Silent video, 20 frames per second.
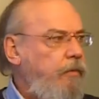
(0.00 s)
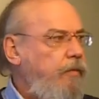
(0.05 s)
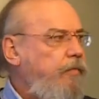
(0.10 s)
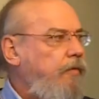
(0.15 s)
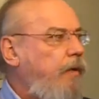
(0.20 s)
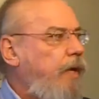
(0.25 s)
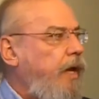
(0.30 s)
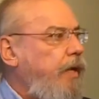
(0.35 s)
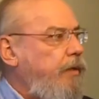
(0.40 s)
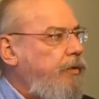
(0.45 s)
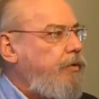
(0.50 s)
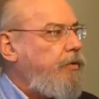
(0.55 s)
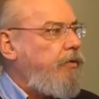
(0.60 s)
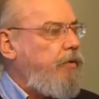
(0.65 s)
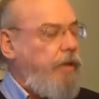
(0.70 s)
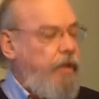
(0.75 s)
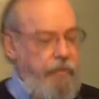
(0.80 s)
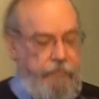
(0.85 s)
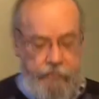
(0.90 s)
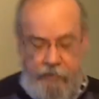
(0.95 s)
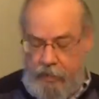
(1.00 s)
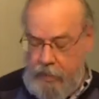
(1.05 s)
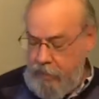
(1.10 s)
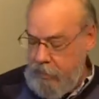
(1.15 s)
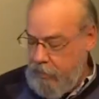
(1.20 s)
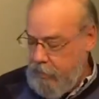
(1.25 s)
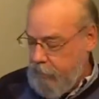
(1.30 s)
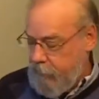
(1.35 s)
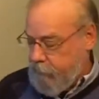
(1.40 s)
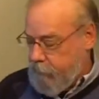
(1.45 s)
And we've got to
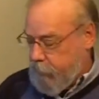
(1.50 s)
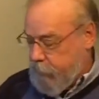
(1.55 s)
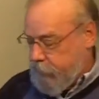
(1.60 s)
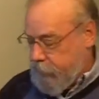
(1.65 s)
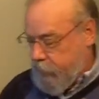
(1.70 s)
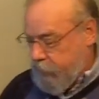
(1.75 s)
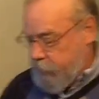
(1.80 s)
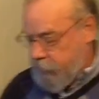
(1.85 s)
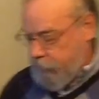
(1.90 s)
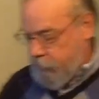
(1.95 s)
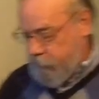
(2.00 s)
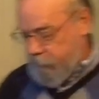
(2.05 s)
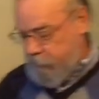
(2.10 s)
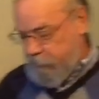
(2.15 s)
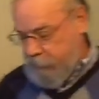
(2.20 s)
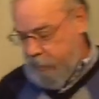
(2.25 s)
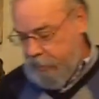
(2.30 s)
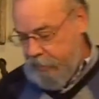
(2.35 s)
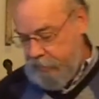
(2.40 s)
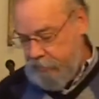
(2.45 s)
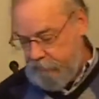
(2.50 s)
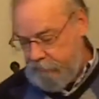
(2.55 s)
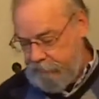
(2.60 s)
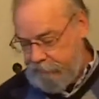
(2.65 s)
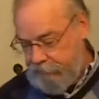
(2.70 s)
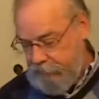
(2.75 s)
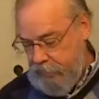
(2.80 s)
have protection from that.